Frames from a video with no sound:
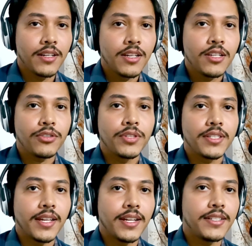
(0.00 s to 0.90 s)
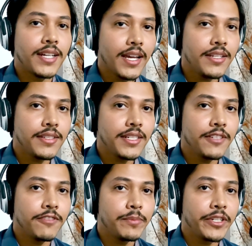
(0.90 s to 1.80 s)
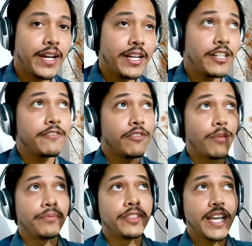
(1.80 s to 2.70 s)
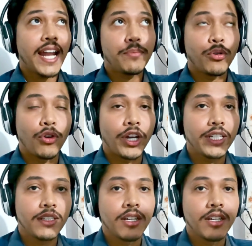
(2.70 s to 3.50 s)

so this entire scene will be rendered from that point